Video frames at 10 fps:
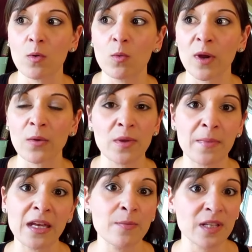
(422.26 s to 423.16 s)
where we
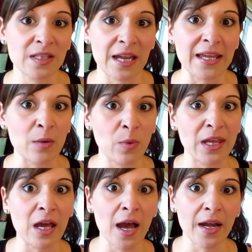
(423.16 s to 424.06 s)
made a mistake and
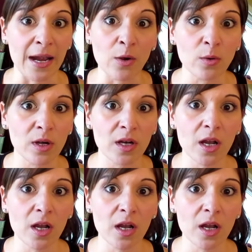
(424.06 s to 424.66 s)
we cut out,